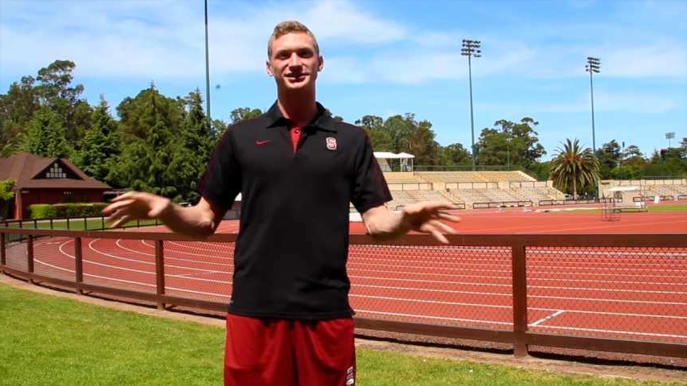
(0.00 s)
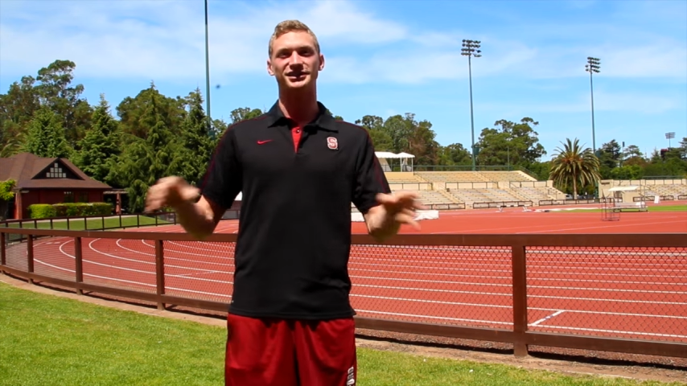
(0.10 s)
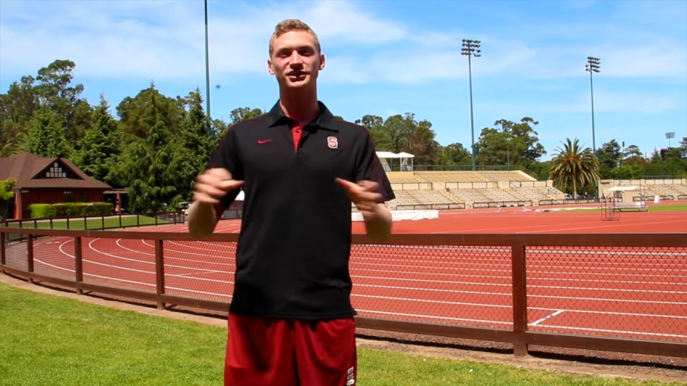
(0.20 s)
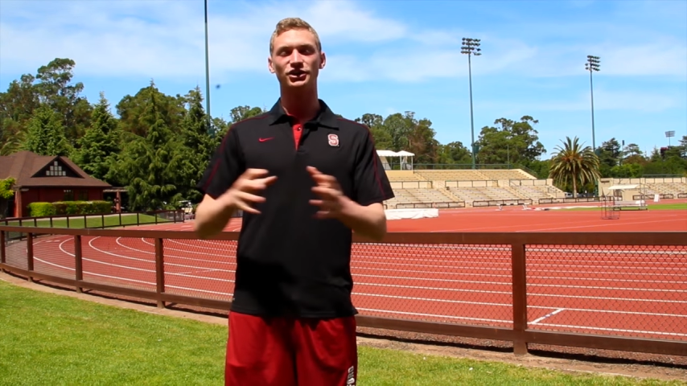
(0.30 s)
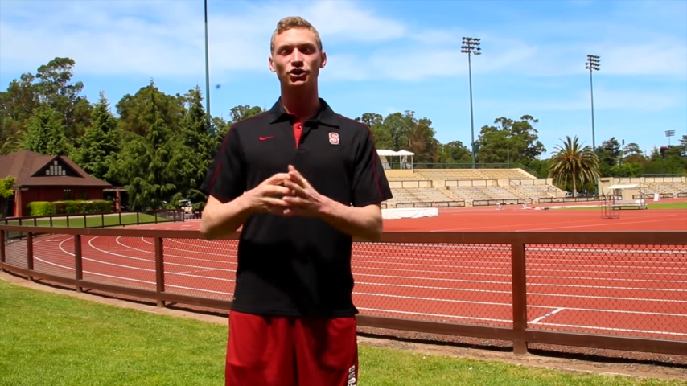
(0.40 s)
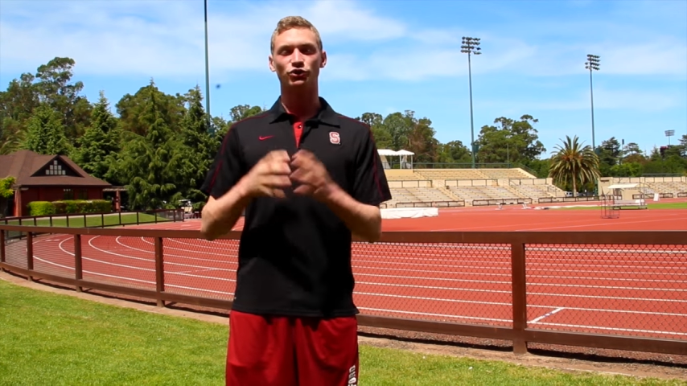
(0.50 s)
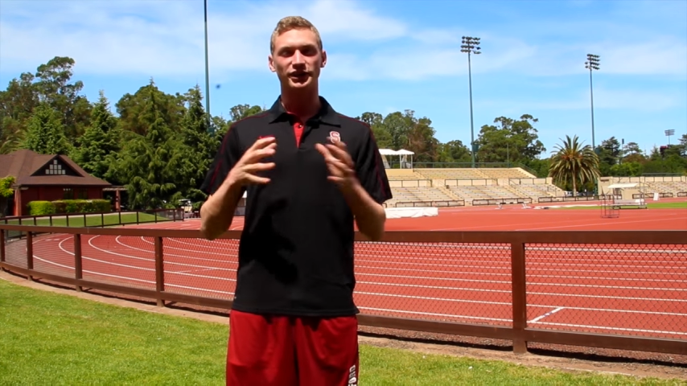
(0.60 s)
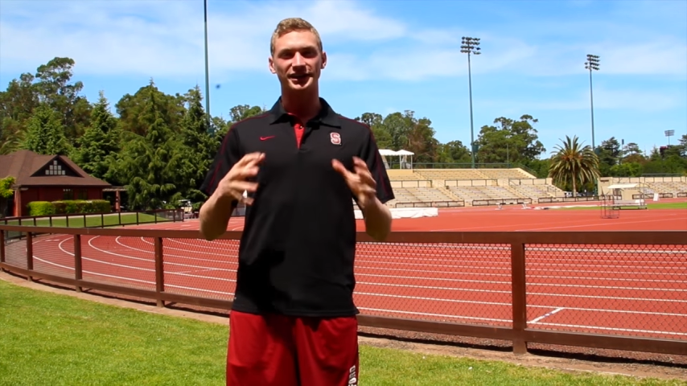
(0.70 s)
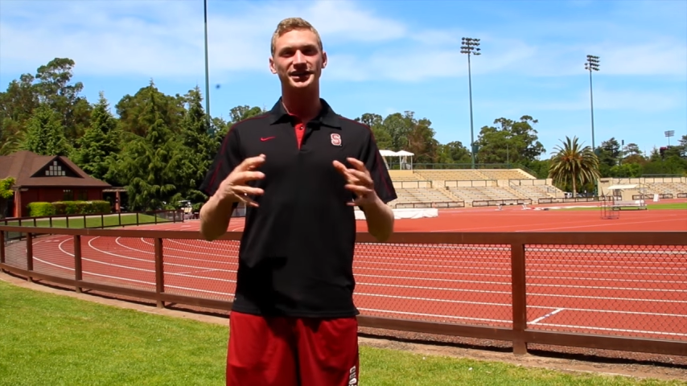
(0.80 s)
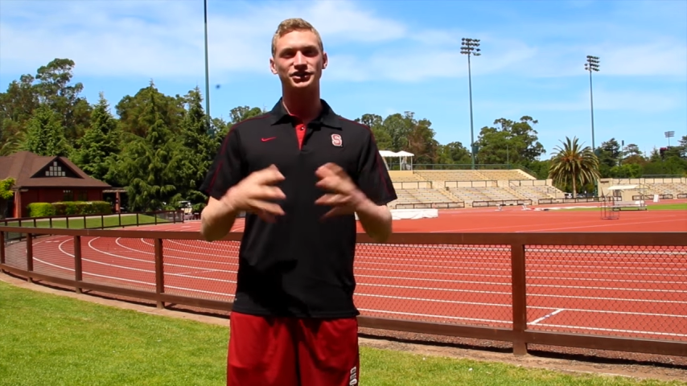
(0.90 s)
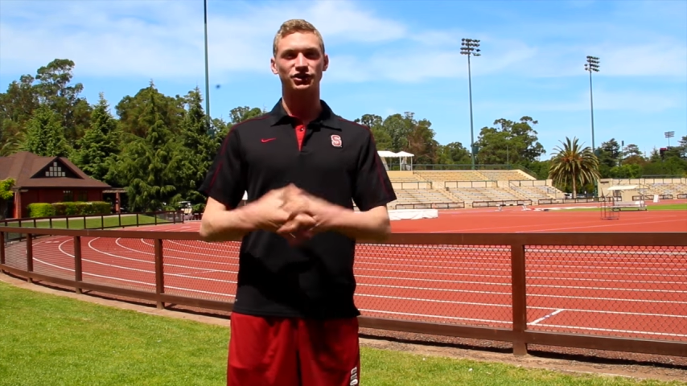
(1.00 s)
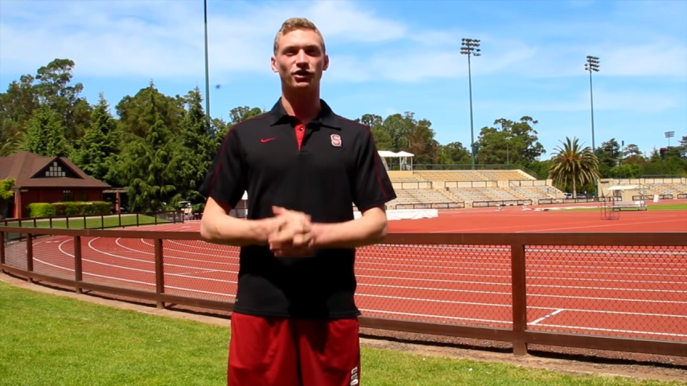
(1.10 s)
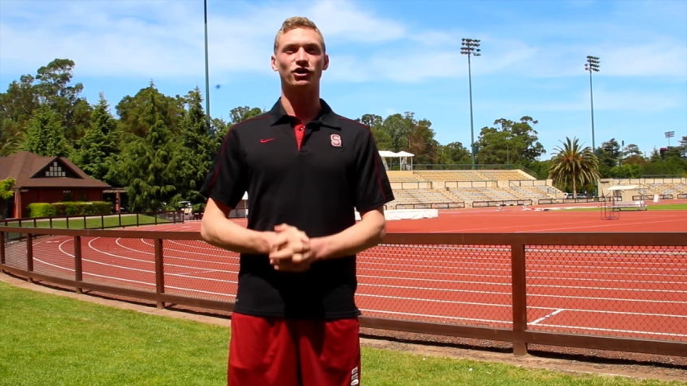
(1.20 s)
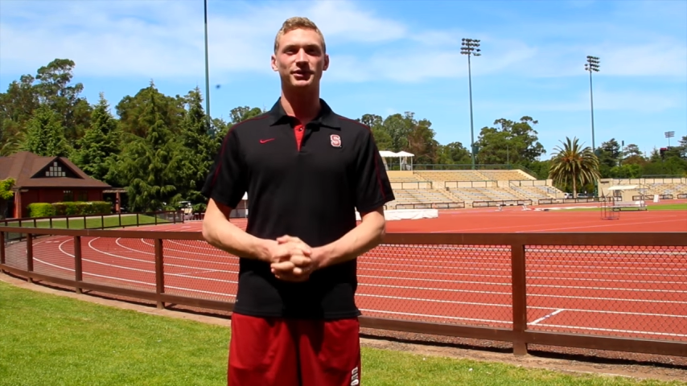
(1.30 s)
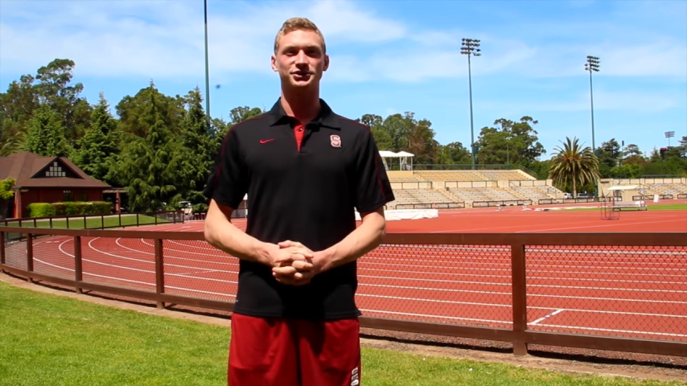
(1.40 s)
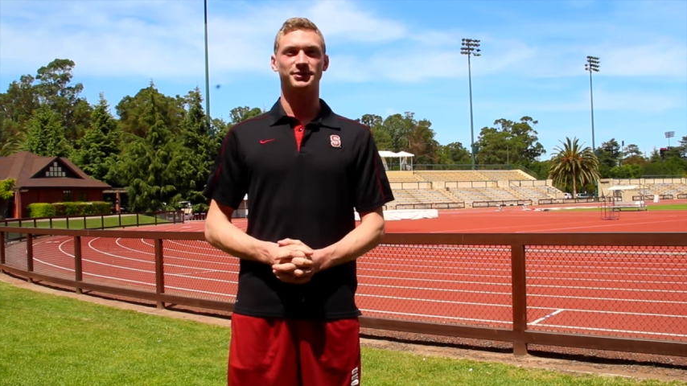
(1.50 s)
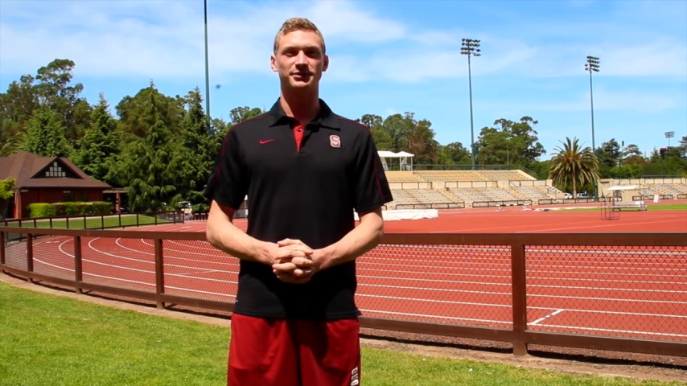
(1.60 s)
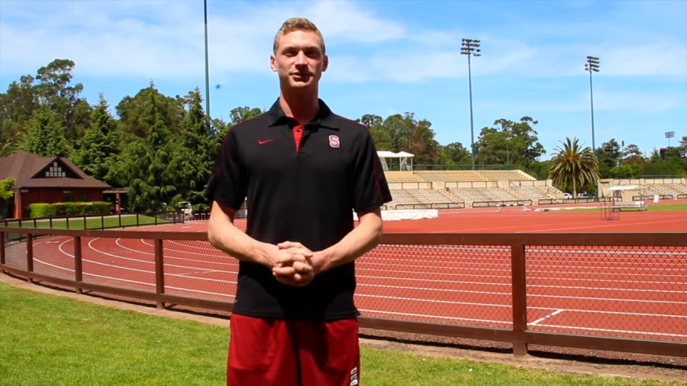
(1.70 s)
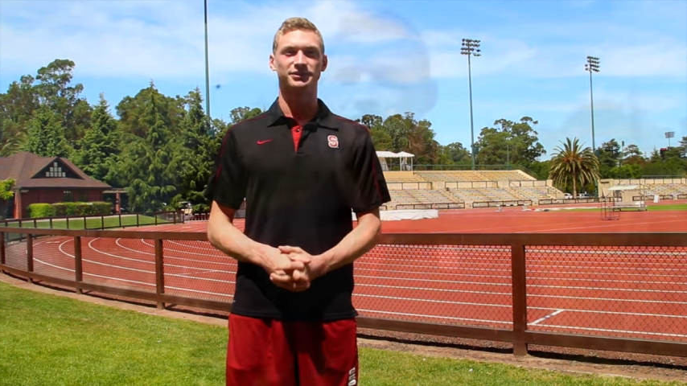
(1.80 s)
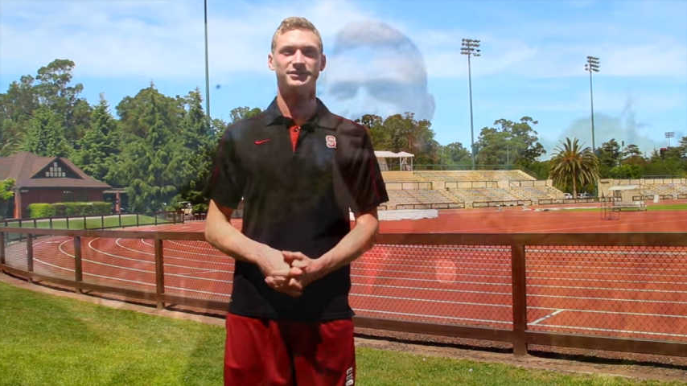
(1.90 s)
to really get to know a whole bunch of
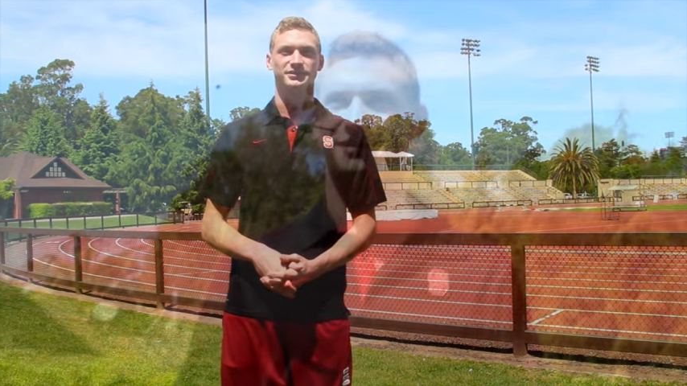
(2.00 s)
people.